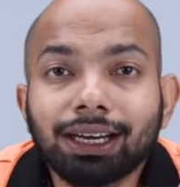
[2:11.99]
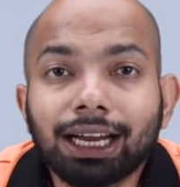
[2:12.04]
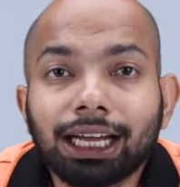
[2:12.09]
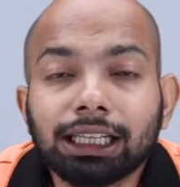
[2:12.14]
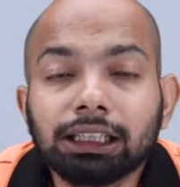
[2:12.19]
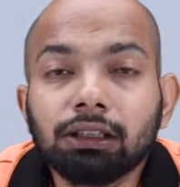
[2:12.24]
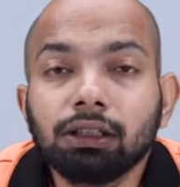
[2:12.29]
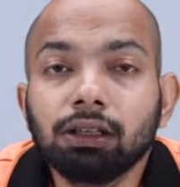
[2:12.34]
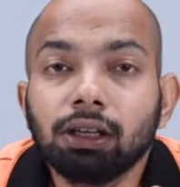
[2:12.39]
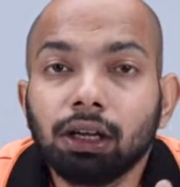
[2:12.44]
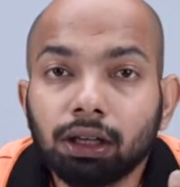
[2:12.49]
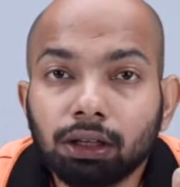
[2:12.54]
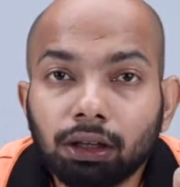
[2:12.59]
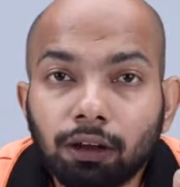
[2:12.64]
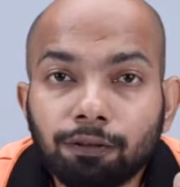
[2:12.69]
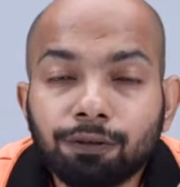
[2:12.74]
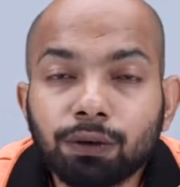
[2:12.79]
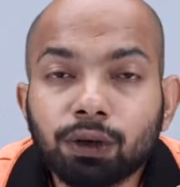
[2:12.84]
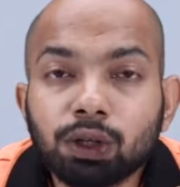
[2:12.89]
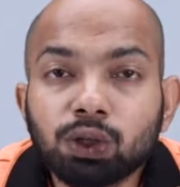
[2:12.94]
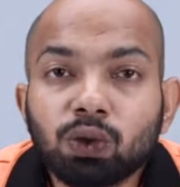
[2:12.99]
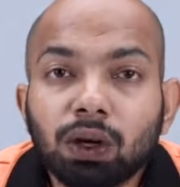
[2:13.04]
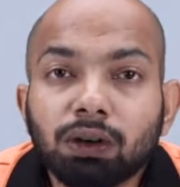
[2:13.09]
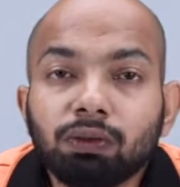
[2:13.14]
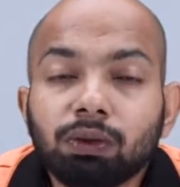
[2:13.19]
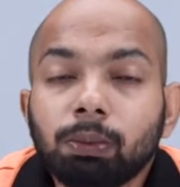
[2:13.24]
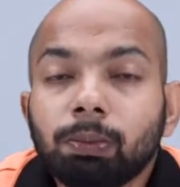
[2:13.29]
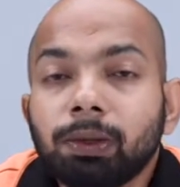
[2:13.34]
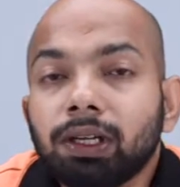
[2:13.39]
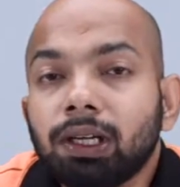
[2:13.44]
Rather, the first one
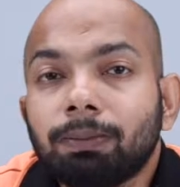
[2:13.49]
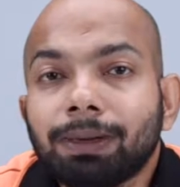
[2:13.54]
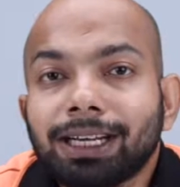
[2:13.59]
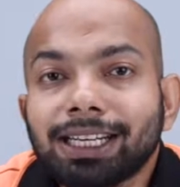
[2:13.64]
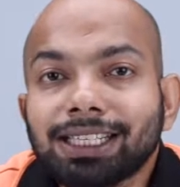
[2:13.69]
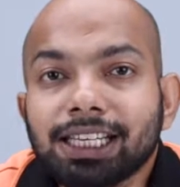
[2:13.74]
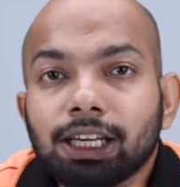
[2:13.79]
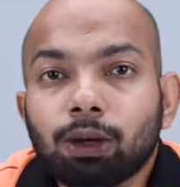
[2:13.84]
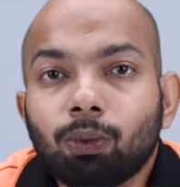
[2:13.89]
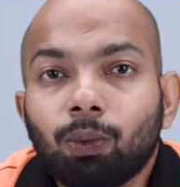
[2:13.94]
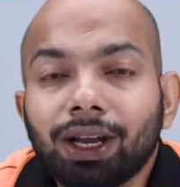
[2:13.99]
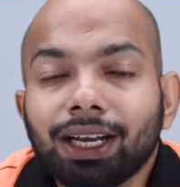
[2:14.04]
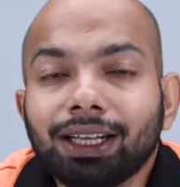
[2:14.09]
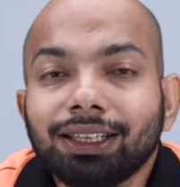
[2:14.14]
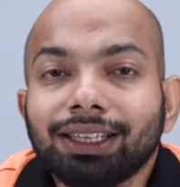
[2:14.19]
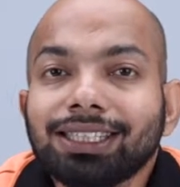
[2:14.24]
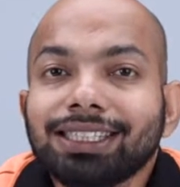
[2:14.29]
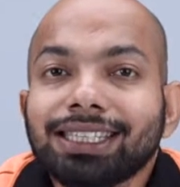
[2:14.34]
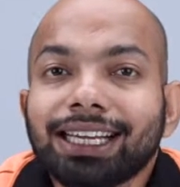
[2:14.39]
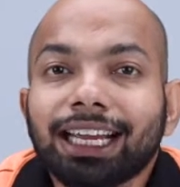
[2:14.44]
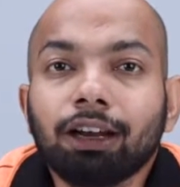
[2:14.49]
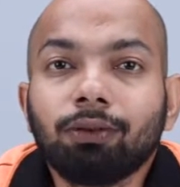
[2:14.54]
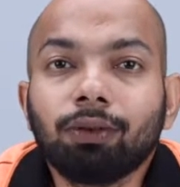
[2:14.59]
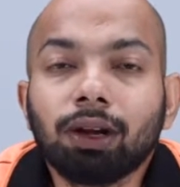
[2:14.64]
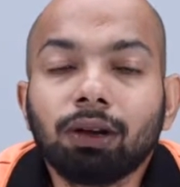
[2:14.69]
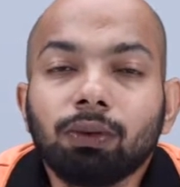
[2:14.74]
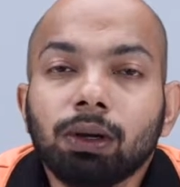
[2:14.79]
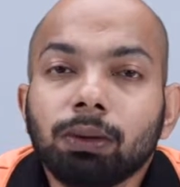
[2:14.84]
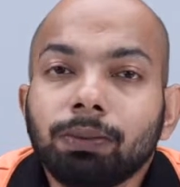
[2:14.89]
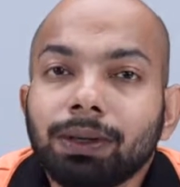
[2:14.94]
will be a basic one and the second
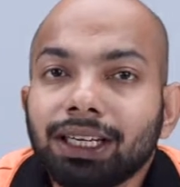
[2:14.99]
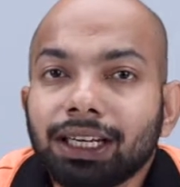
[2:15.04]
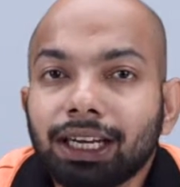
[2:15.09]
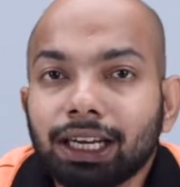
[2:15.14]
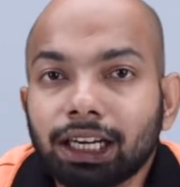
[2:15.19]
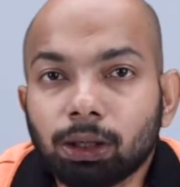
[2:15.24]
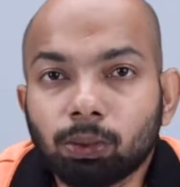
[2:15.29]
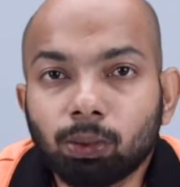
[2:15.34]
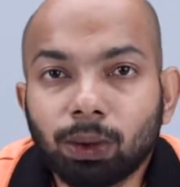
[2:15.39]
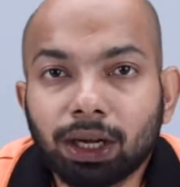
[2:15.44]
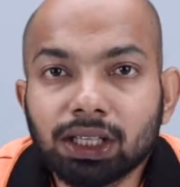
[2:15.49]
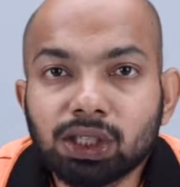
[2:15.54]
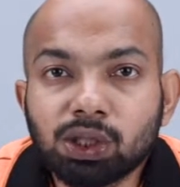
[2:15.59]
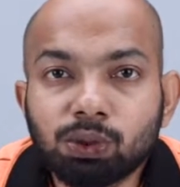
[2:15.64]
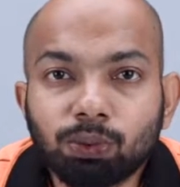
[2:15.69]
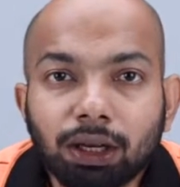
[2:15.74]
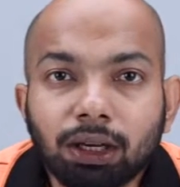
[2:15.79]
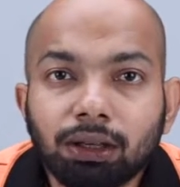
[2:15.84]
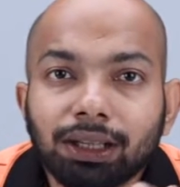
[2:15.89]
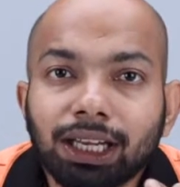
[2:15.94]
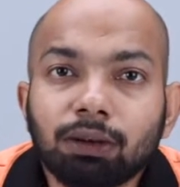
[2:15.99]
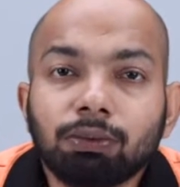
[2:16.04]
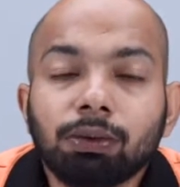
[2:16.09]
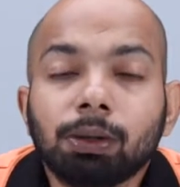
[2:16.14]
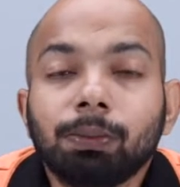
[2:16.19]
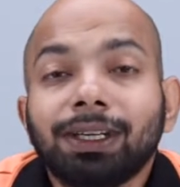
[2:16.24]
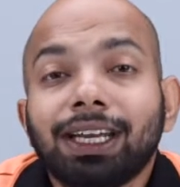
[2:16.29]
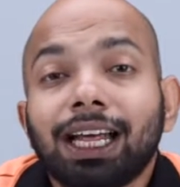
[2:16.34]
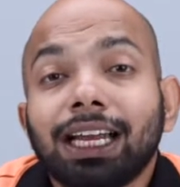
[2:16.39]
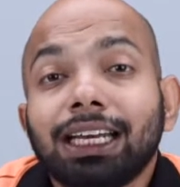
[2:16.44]
one will be an advanced one that
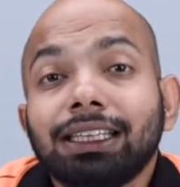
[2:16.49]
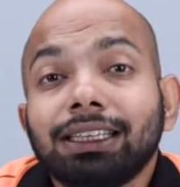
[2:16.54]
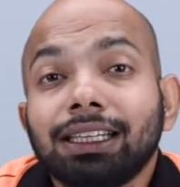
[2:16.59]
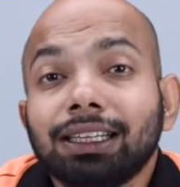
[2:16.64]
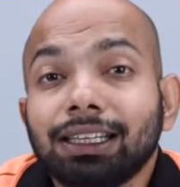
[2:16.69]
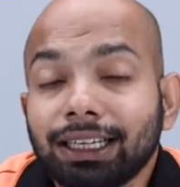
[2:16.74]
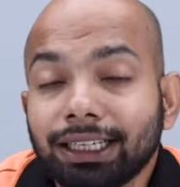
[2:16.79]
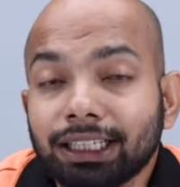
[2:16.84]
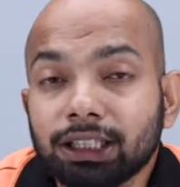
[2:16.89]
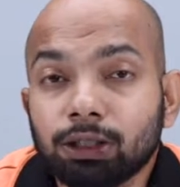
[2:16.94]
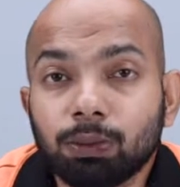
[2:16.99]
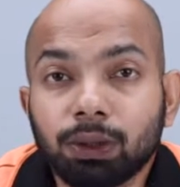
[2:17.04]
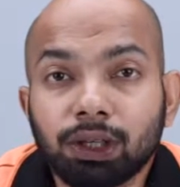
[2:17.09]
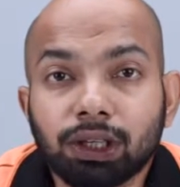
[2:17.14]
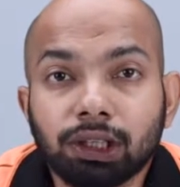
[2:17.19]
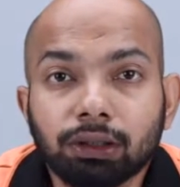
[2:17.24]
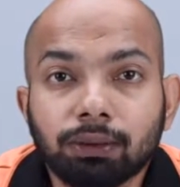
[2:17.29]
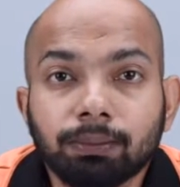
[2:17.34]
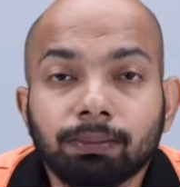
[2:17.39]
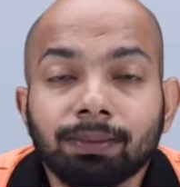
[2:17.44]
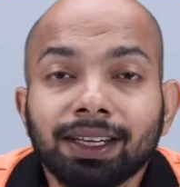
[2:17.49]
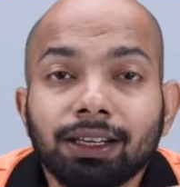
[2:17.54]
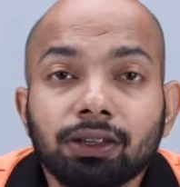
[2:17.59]
will be done in the next video.